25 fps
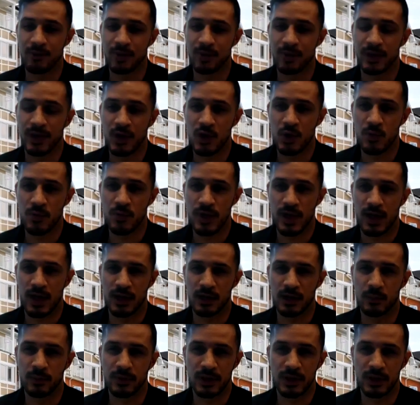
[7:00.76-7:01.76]
Well, I hope
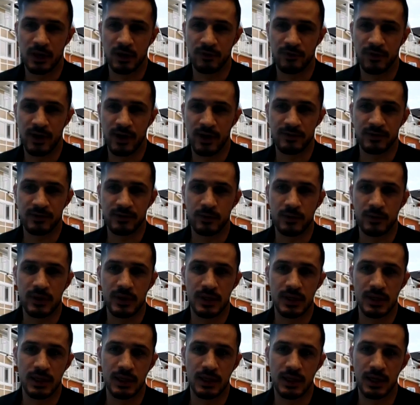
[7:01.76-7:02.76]
that helped clarify some of
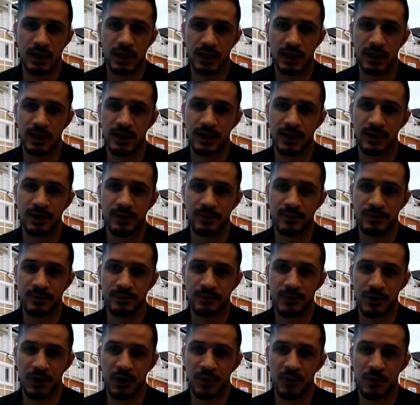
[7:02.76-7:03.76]
the
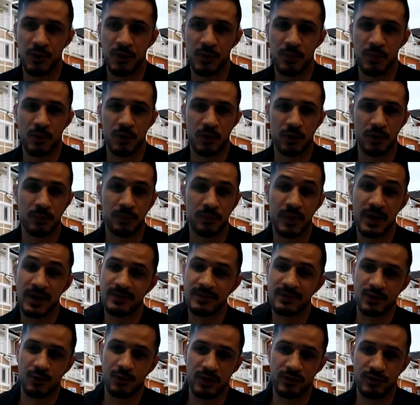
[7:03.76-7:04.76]
more
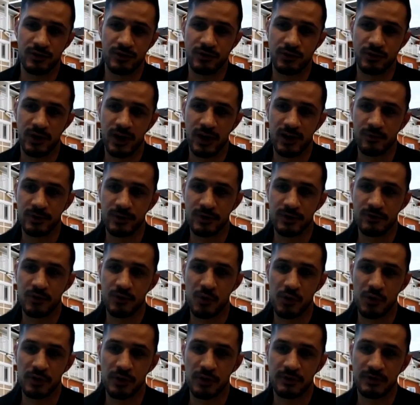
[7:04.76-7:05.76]
basic questions you have. But of
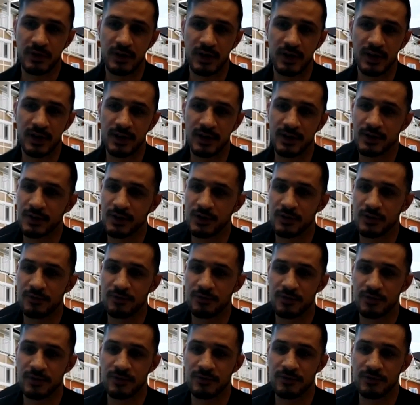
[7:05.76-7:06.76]
course, if
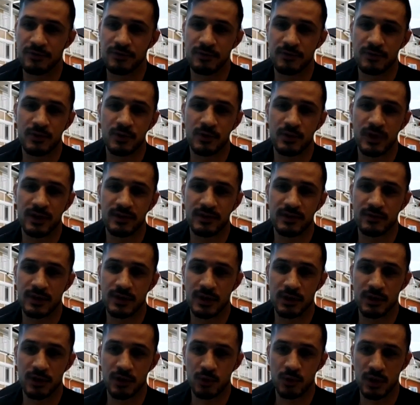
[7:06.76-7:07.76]
you guys have
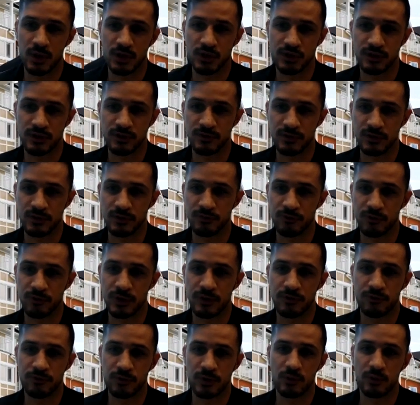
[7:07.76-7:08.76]
any other questions, feel free
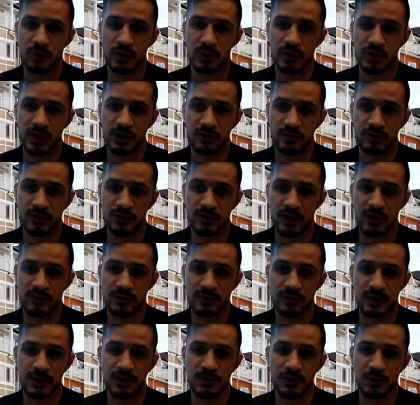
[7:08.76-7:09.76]
to reach out to
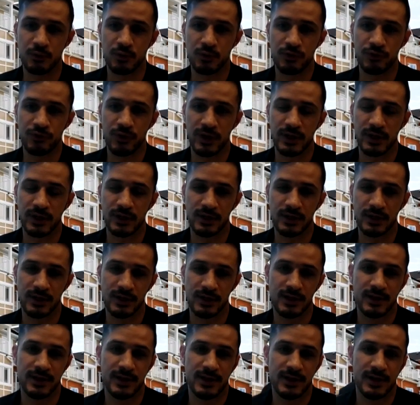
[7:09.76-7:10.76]
us, and we'll try to
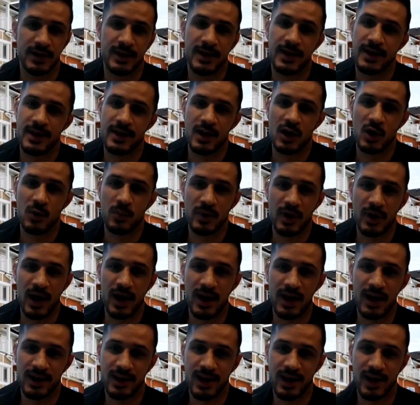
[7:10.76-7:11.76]
help
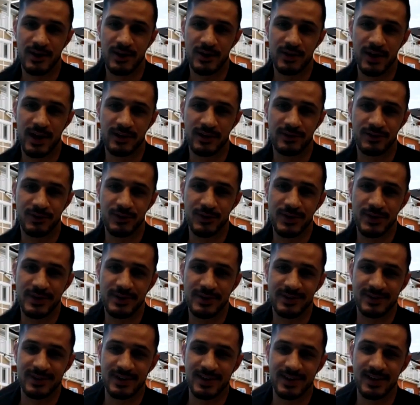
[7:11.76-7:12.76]
guide you guys through
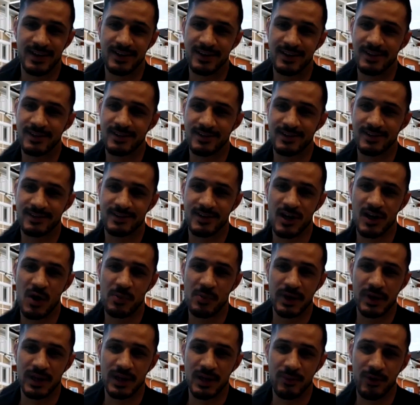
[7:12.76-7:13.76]
this
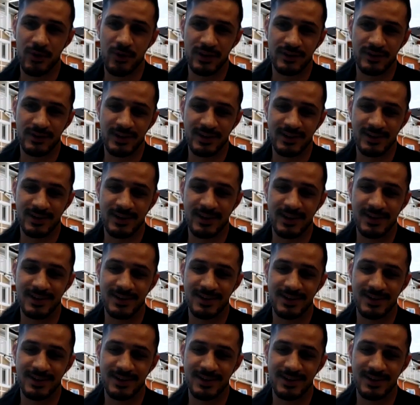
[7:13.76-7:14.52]
complicated process.